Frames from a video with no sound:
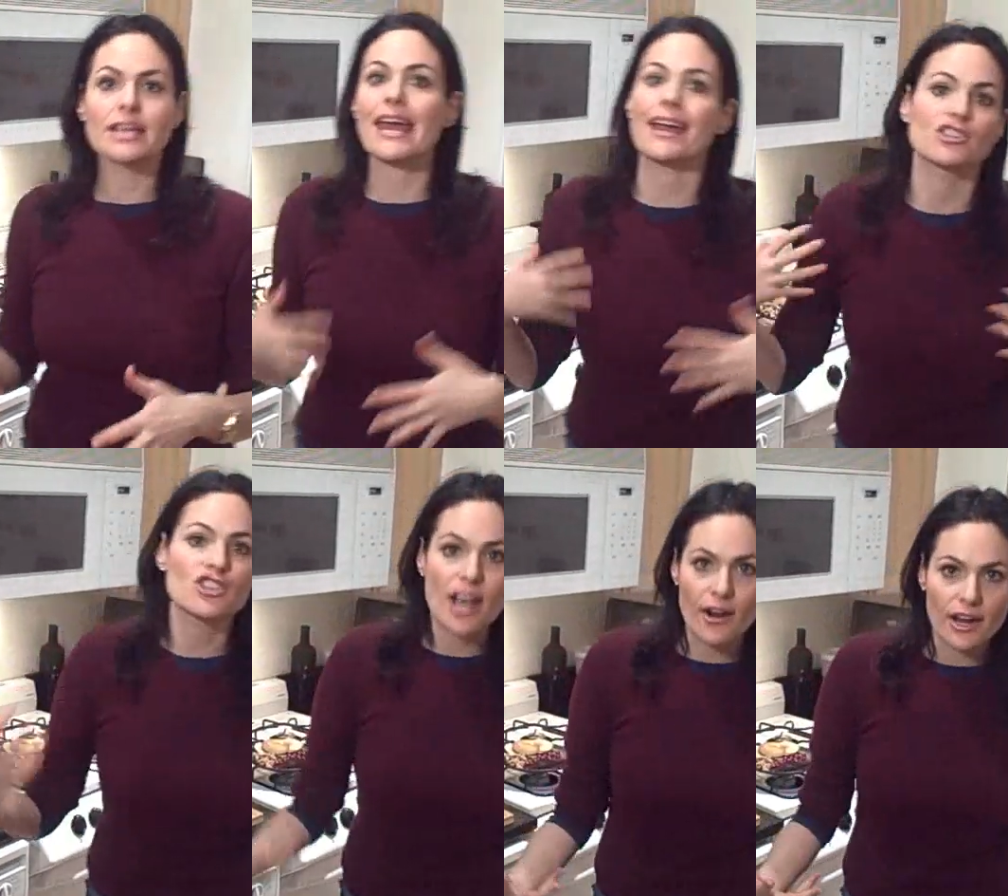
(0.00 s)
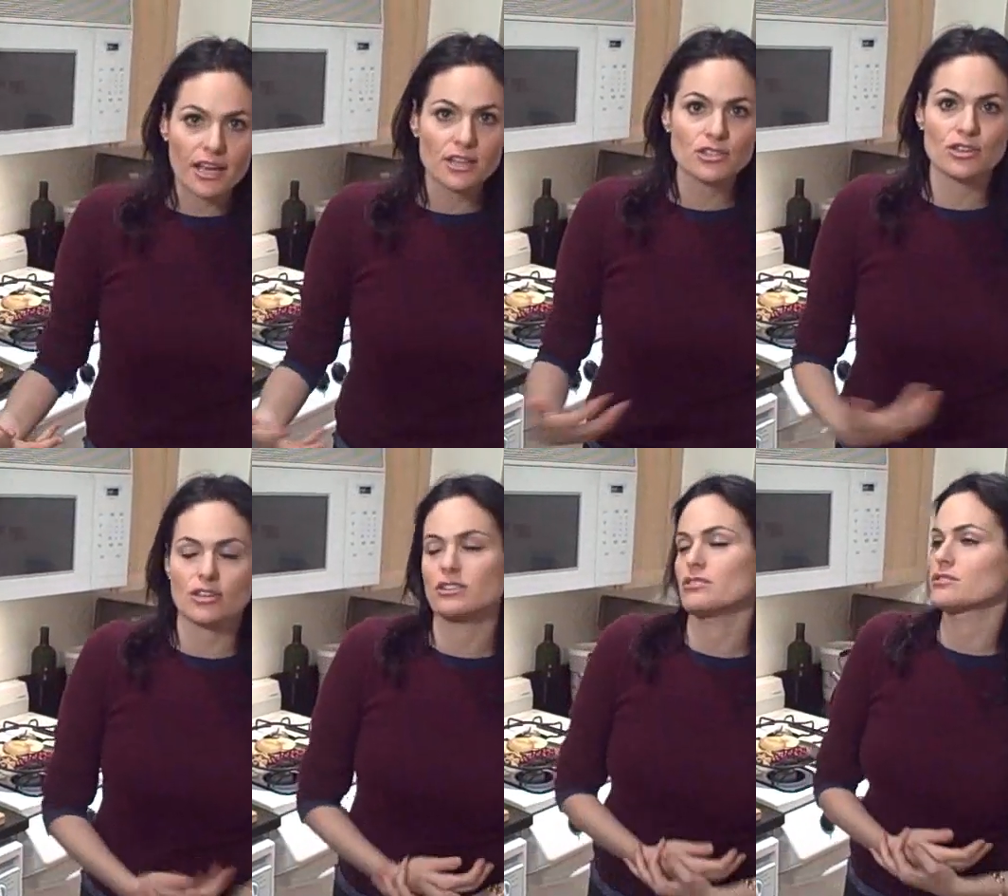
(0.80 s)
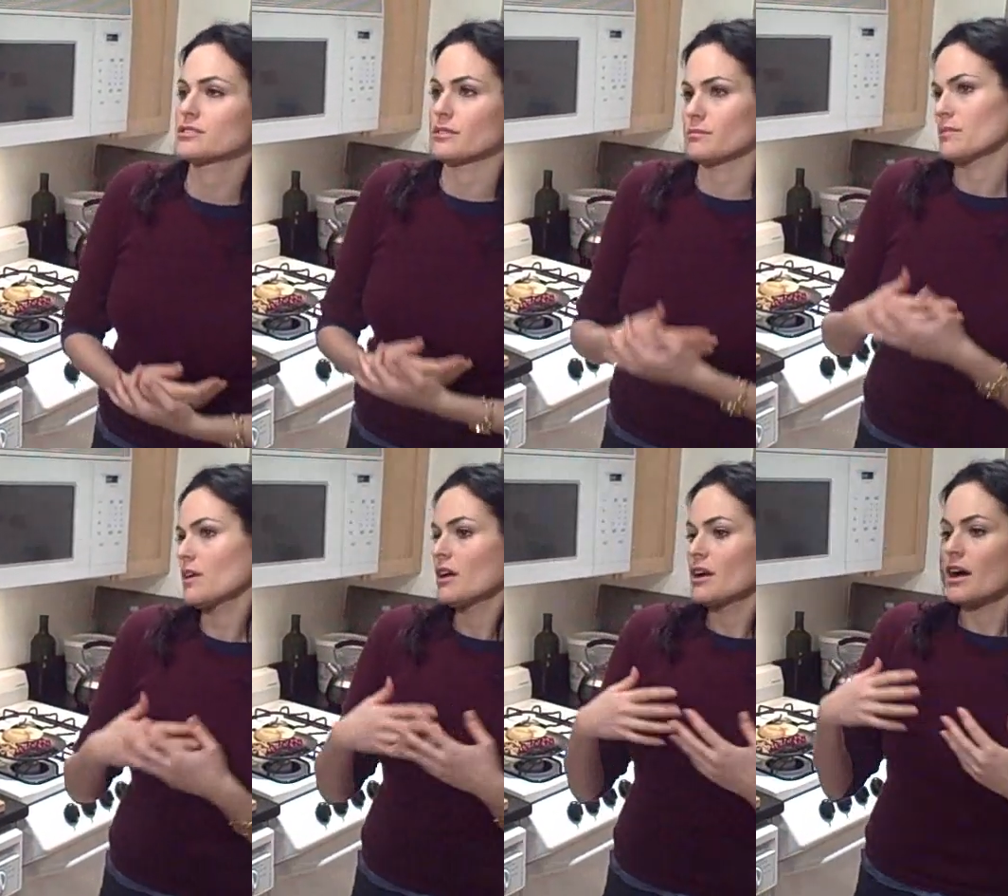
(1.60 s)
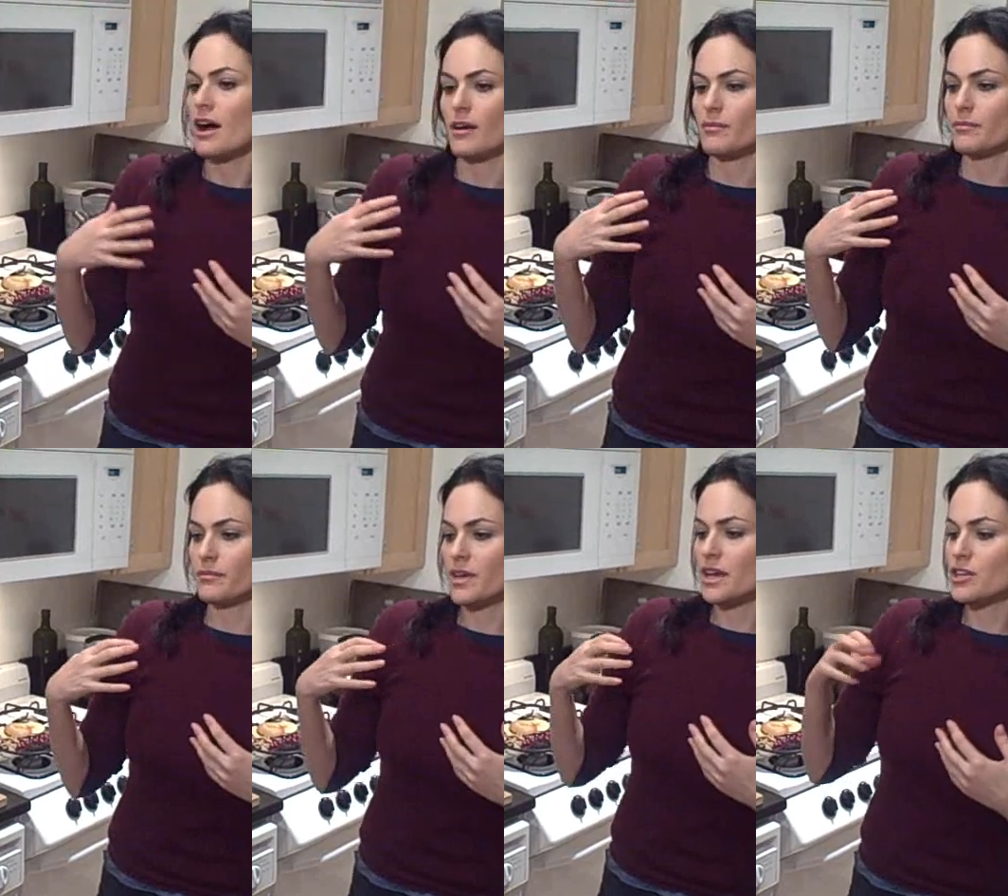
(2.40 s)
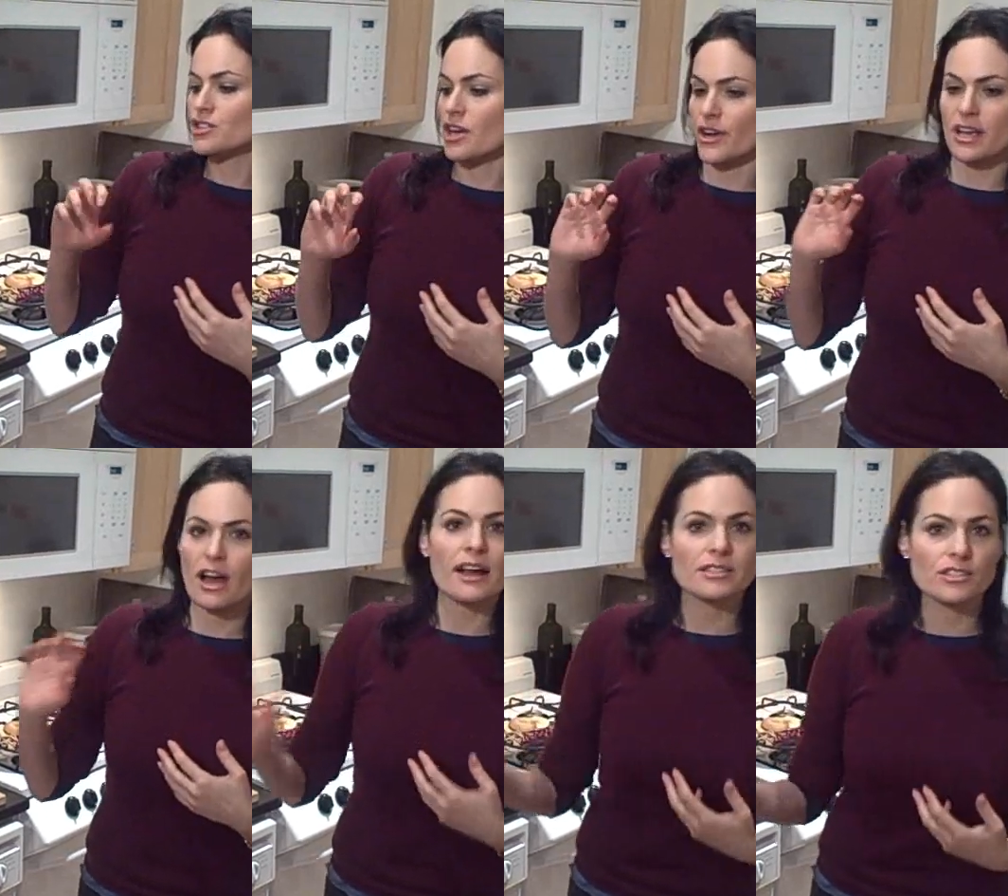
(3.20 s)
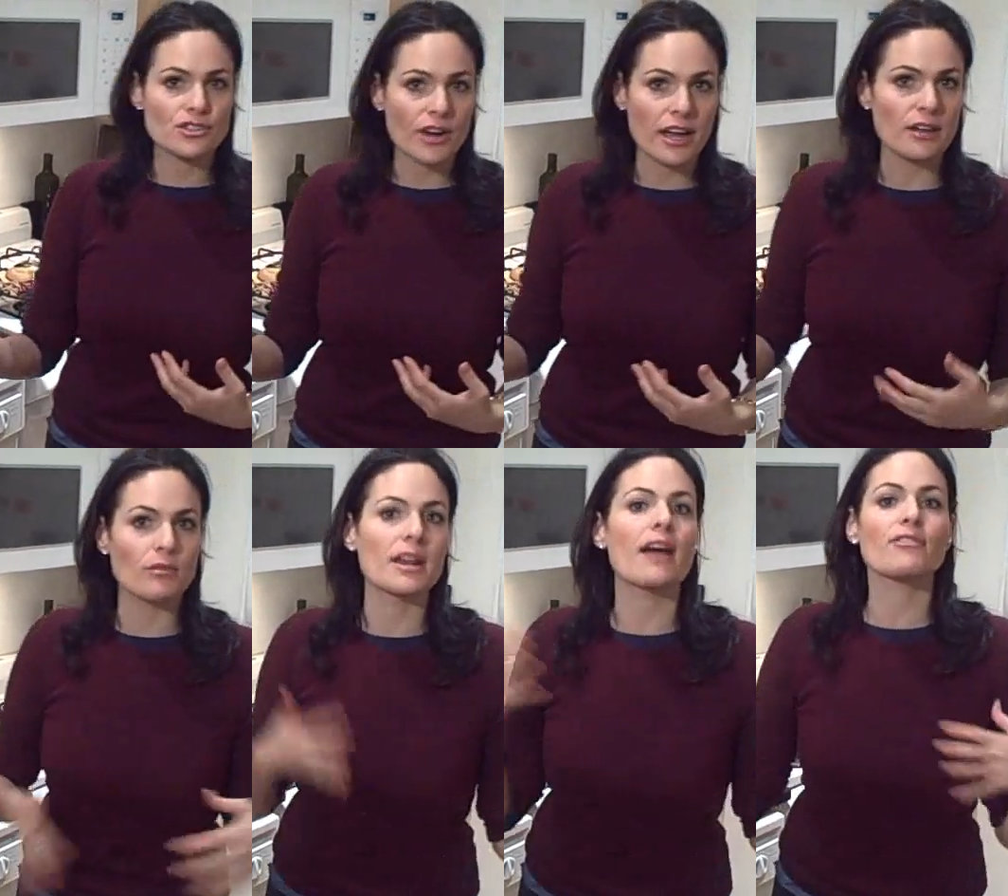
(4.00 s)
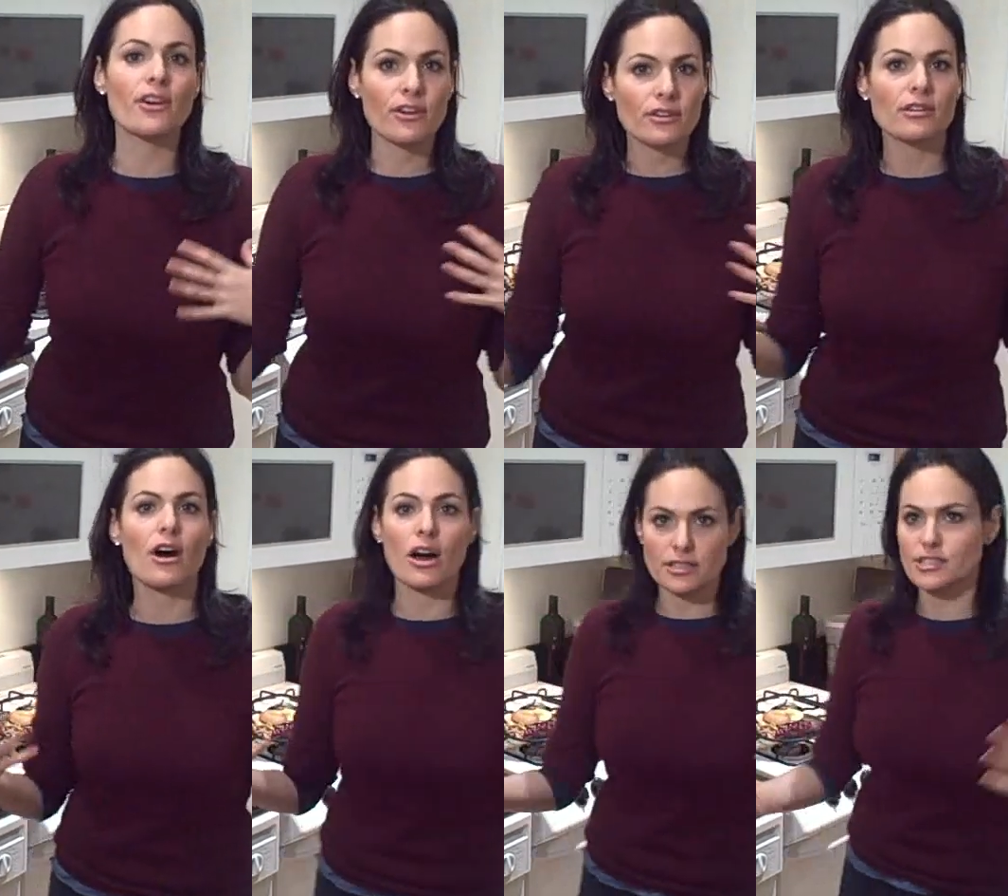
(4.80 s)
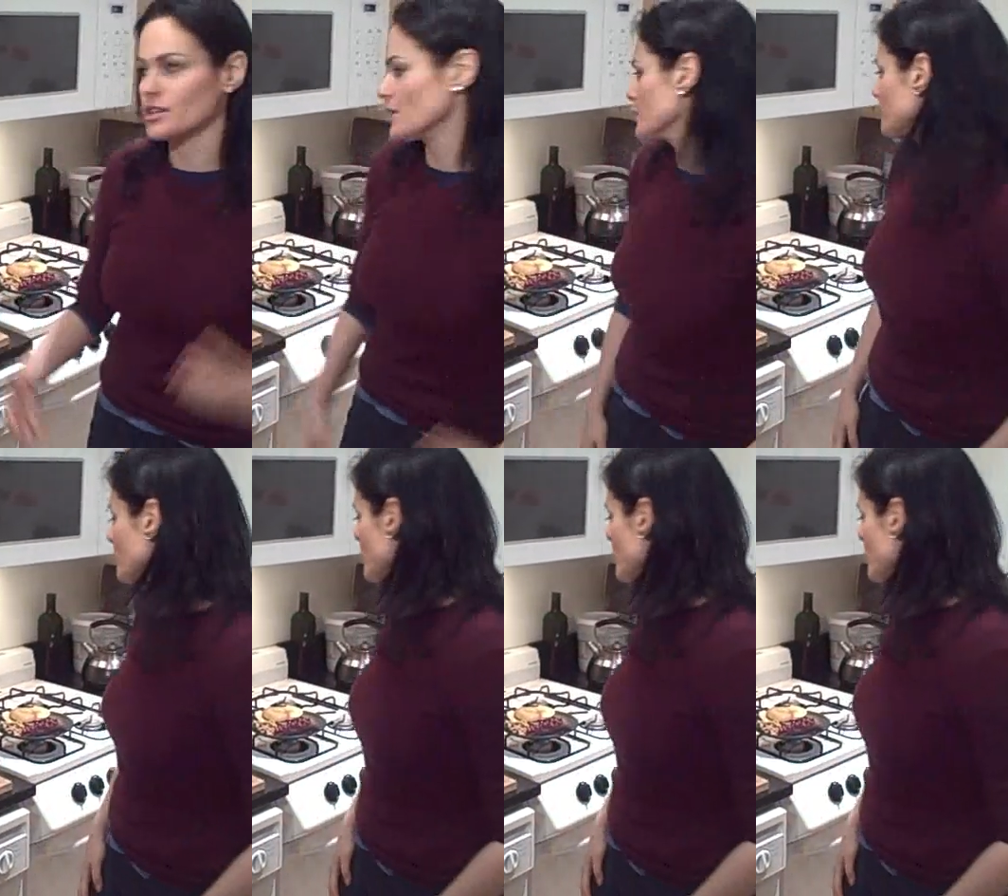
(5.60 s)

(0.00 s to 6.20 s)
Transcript: Canned cherries. You can use some cherry concentrate, whatever calls to you.